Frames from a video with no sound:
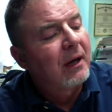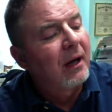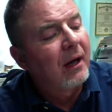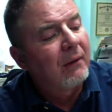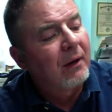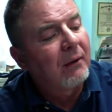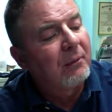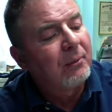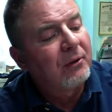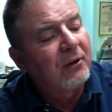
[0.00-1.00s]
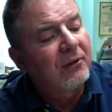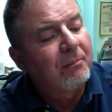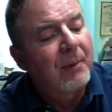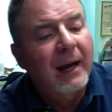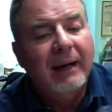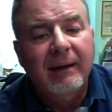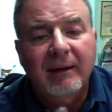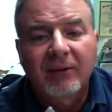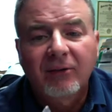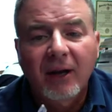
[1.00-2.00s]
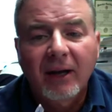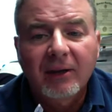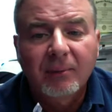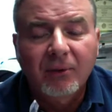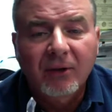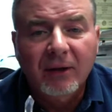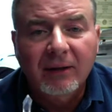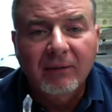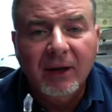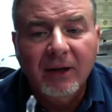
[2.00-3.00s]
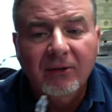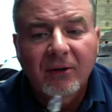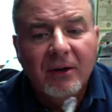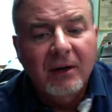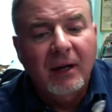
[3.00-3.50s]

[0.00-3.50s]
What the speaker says: I would put this back inside the protective case,